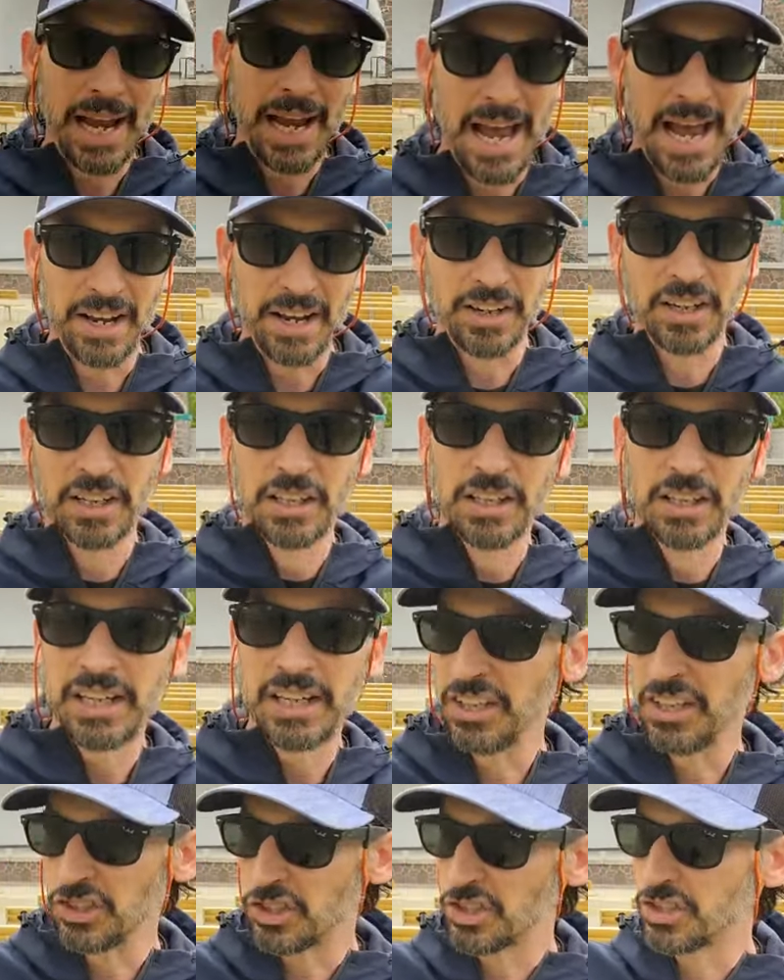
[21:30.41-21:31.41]

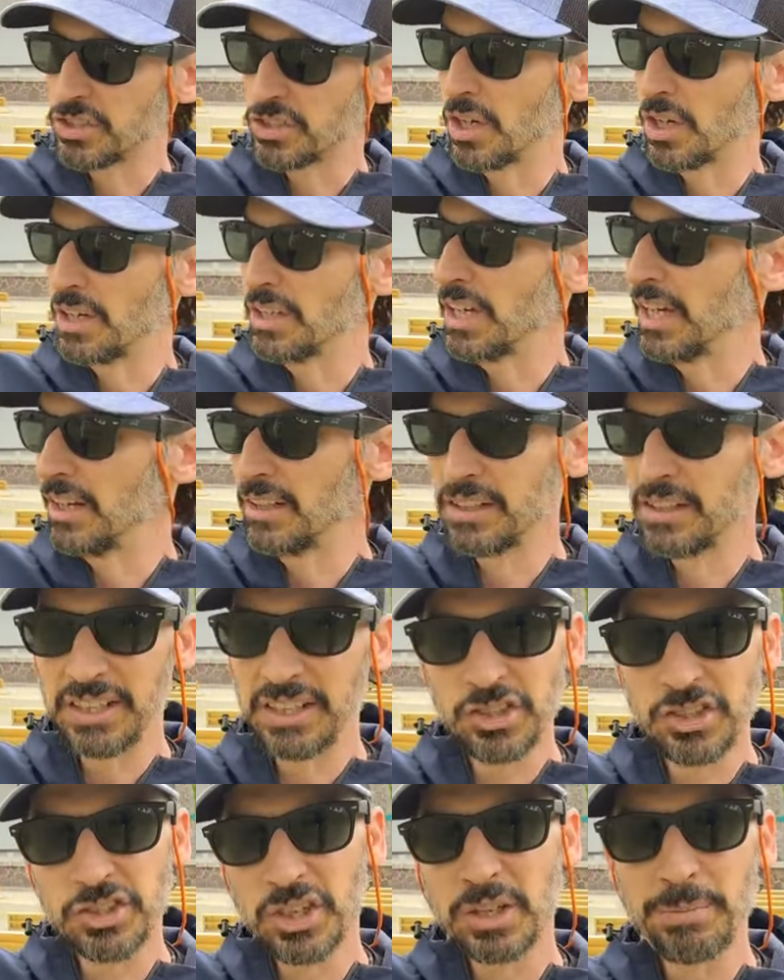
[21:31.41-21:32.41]
And
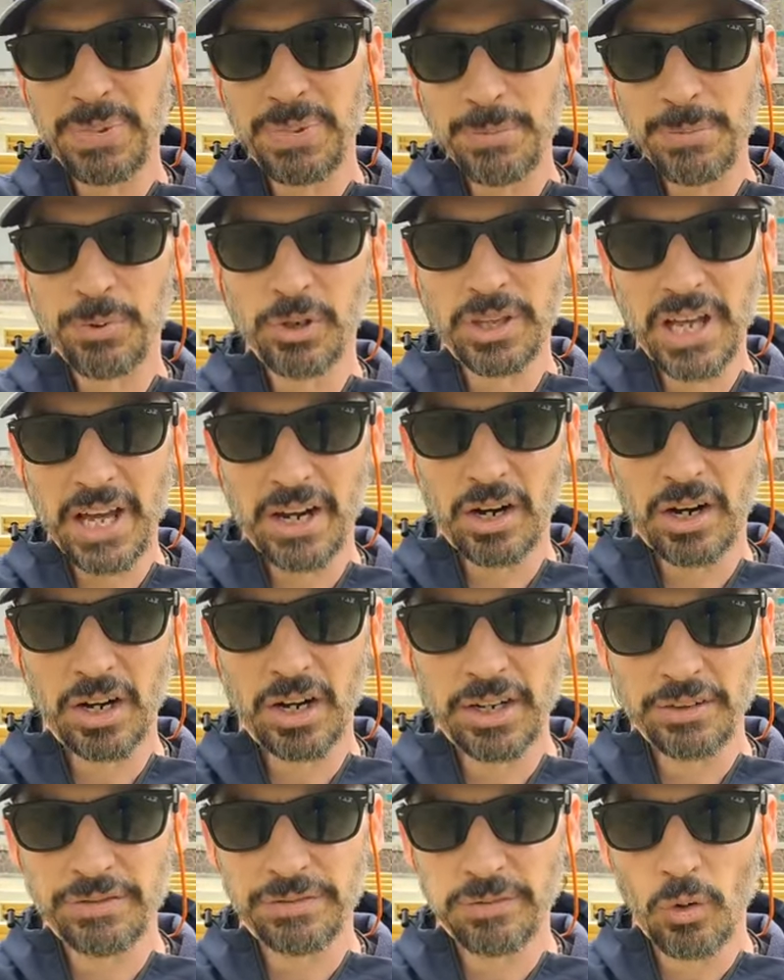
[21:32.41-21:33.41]
these are the people that
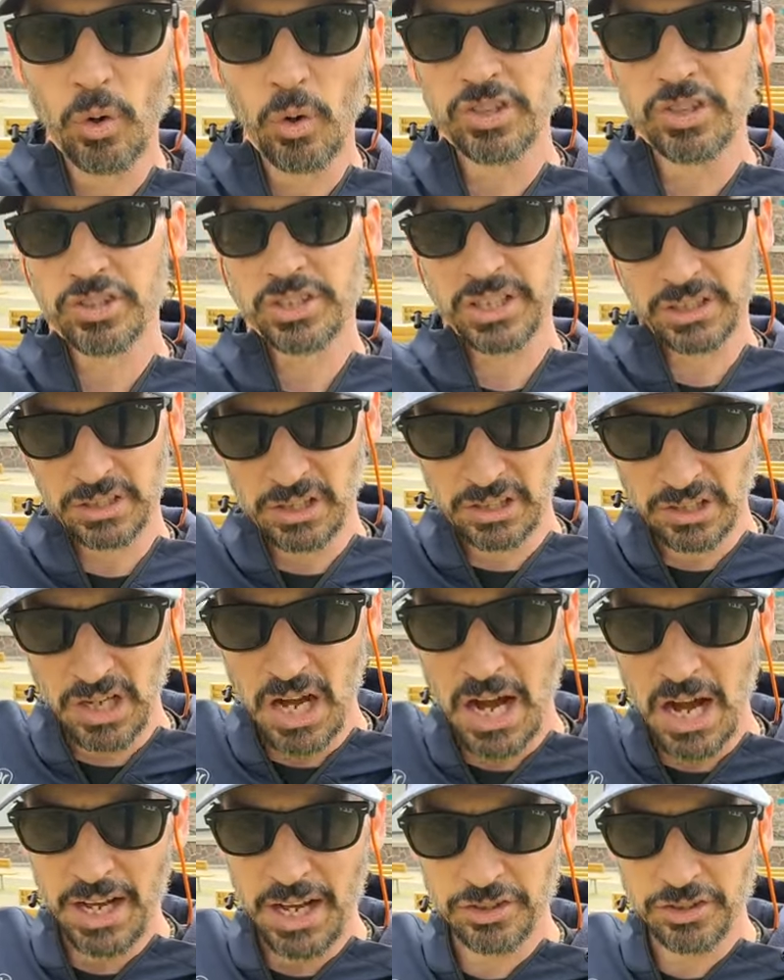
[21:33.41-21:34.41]
are enforcing the
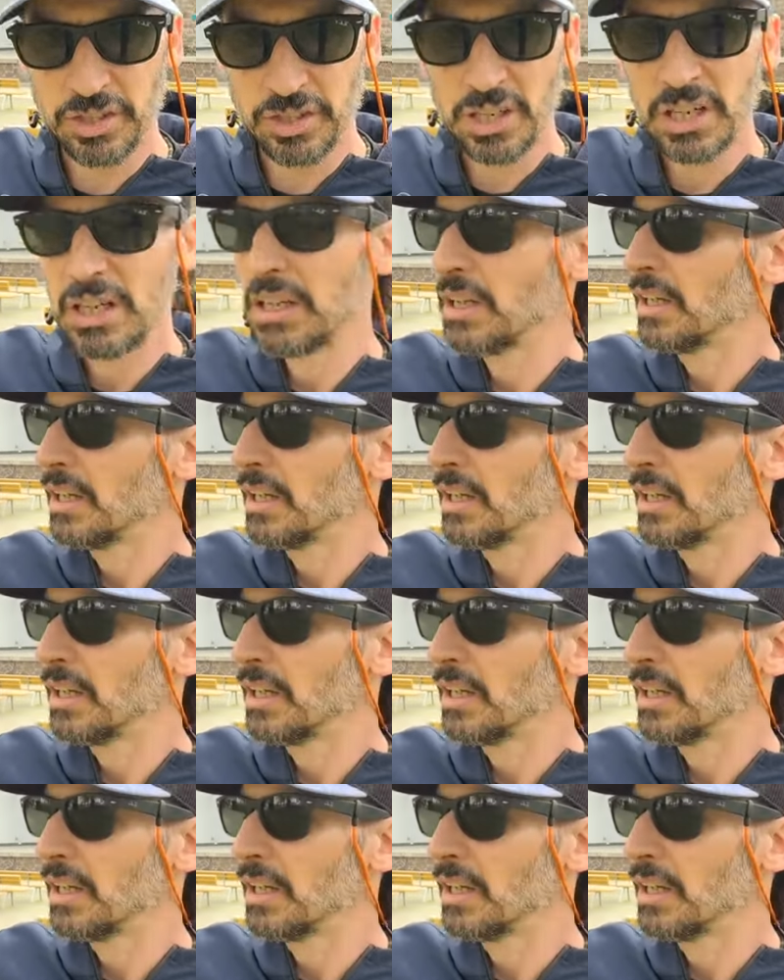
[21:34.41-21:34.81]
laws,